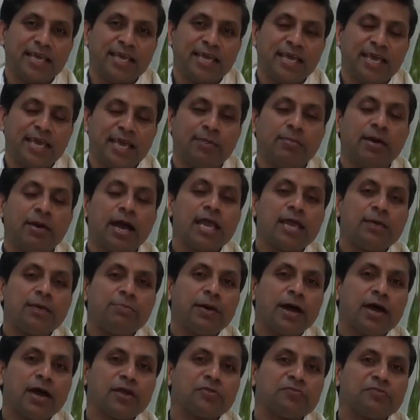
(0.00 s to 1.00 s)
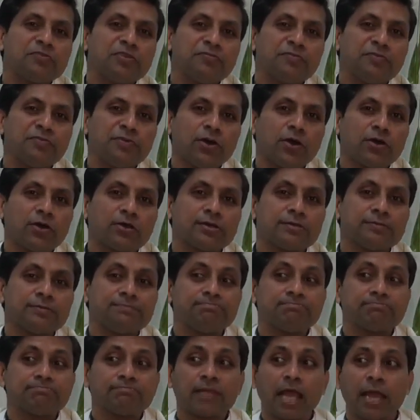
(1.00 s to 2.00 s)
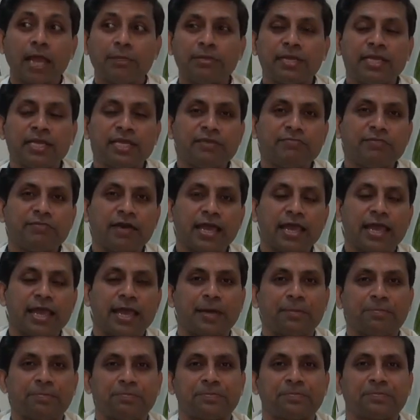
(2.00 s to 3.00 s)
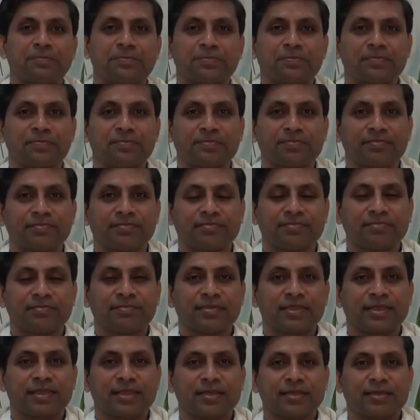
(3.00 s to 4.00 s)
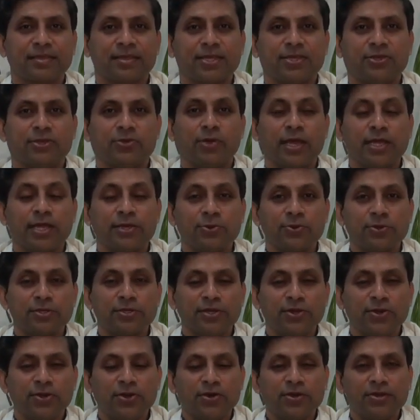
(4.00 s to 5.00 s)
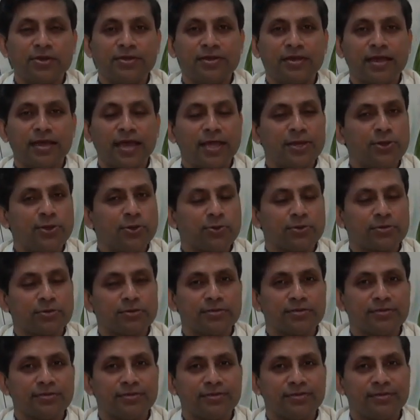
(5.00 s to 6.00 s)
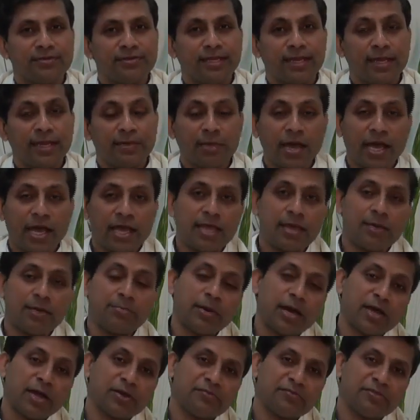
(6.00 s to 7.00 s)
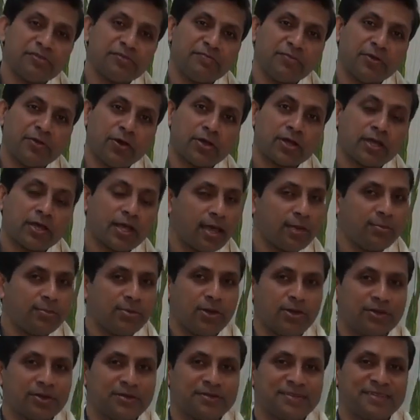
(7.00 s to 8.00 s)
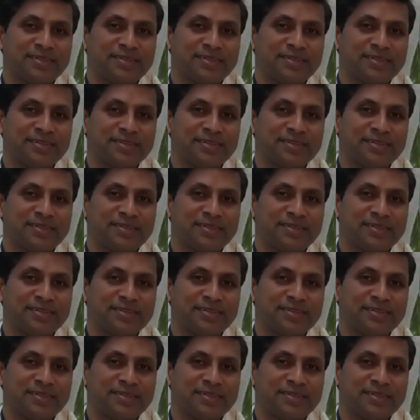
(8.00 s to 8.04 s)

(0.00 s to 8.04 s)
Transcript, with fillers: Am I a part of the flock? I believe I am. Do I know the Lord? I don't. Then am I a part of the flock? I'm not.